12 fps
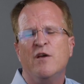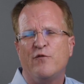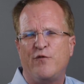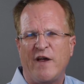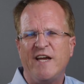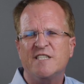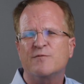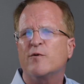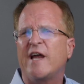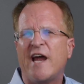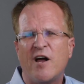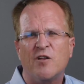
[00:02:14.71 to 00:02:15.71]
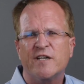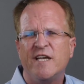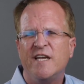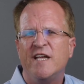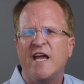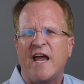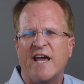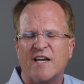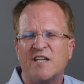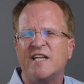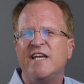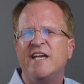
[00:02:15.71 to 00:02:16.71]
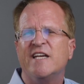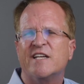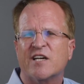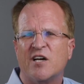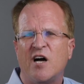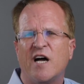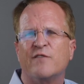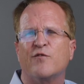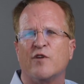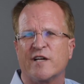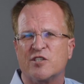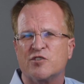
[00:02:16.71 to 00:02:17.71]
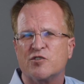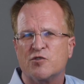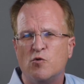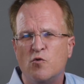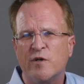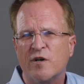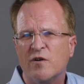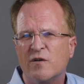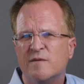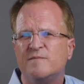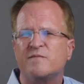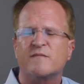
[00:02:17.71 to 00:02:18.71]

Face reality and lean into conflict sooner,